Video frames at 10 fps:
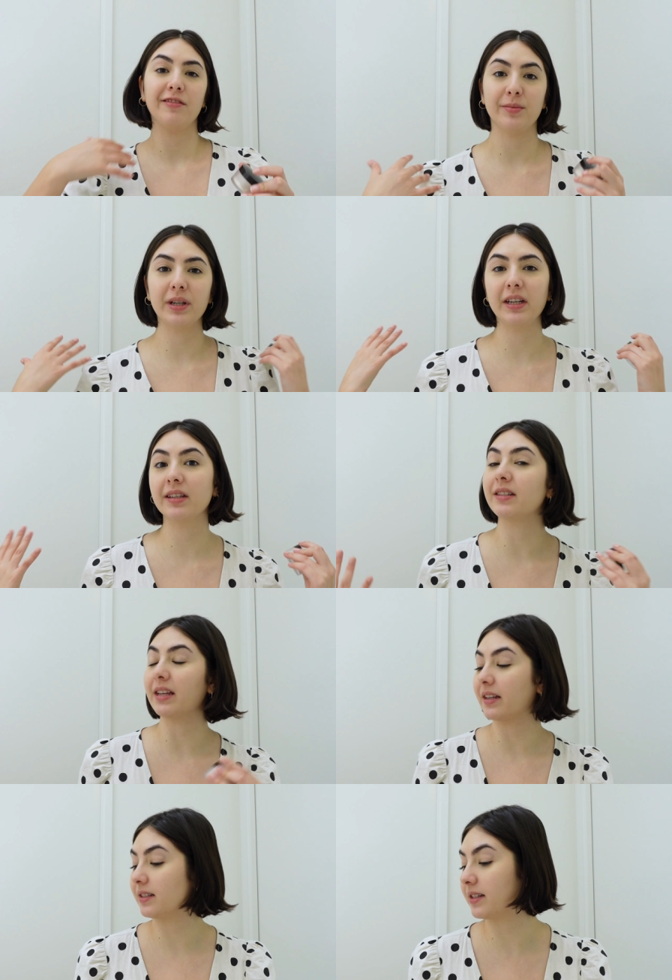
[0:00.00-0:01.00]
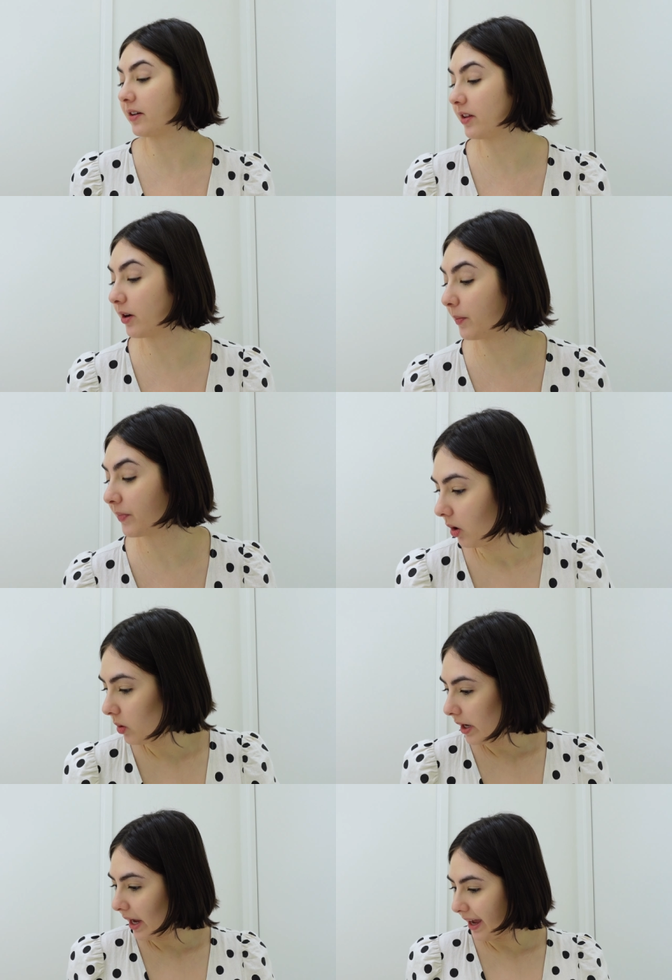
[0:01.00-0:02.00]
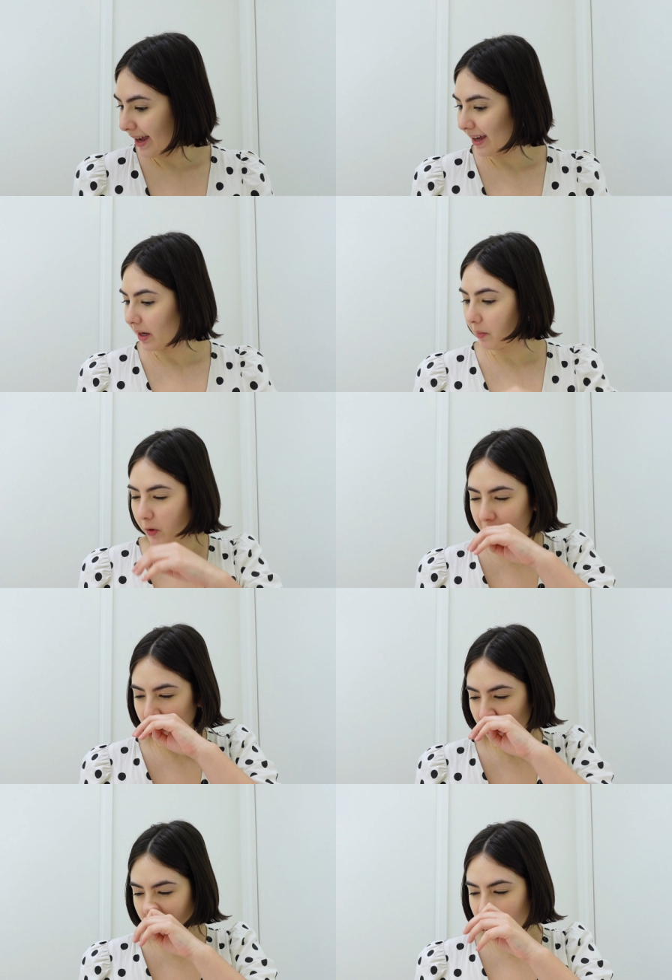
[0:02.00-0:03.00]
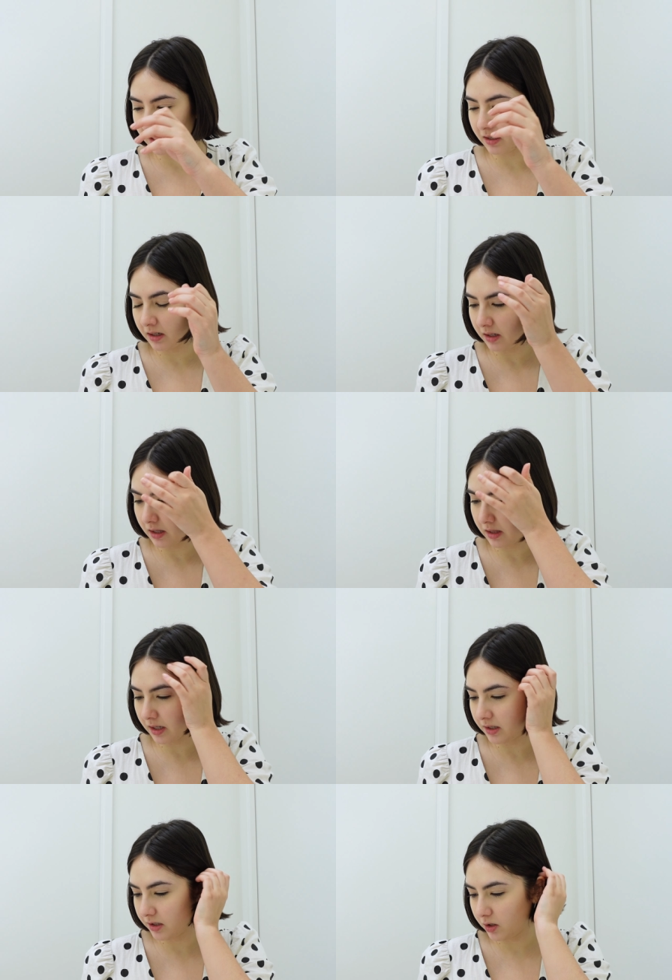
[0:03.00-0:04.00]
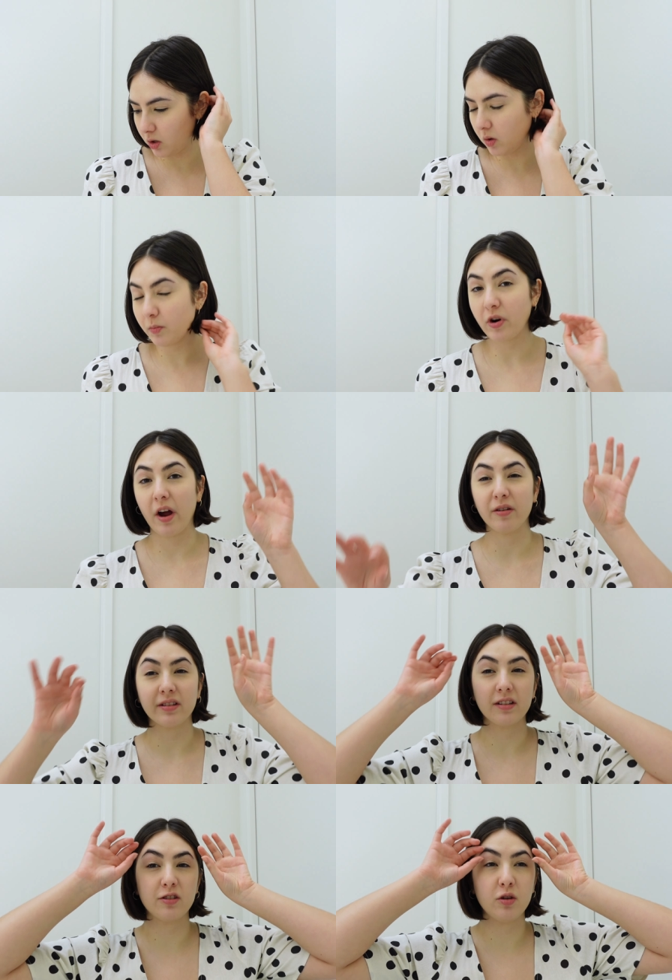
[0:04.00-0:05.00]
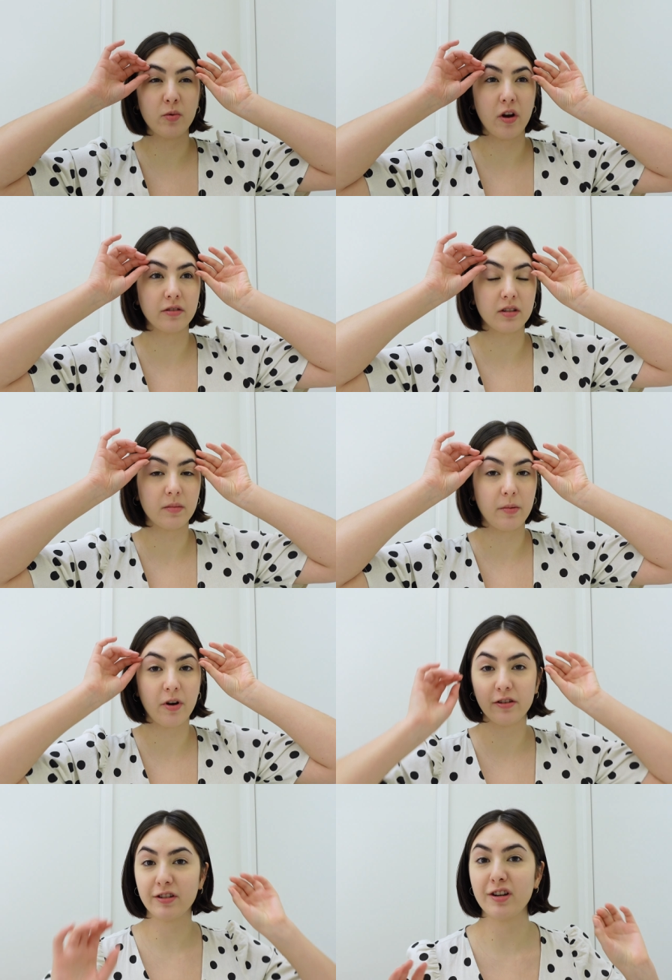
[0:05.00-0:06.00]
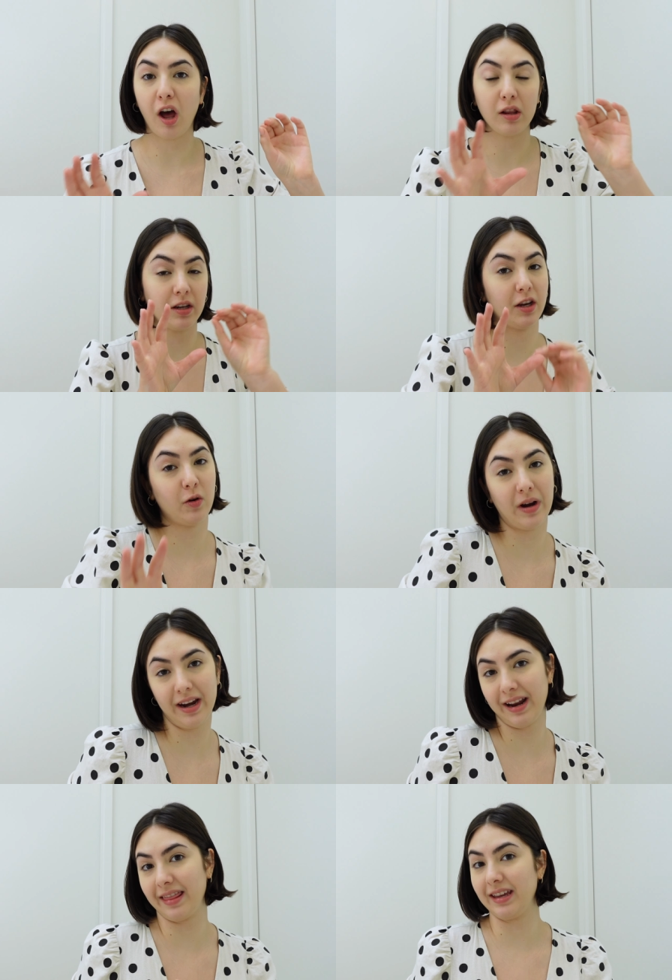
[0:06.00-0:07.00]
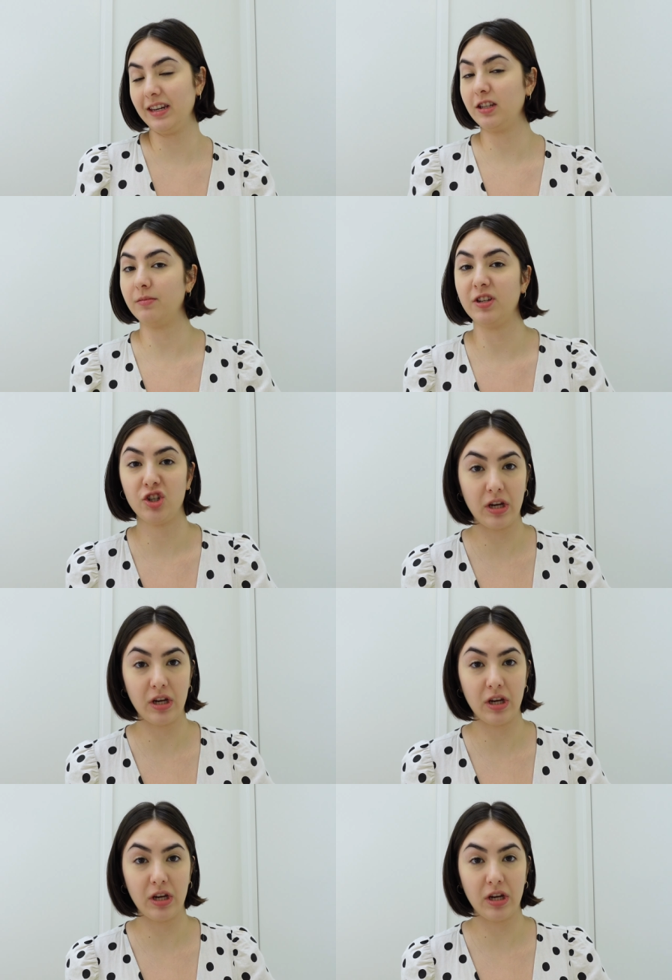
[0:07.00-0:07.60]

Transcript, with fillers: For me, it's necessary though. Okay, moving on. Let's do brows. Let's do brows because my brows are not looking great. They need to be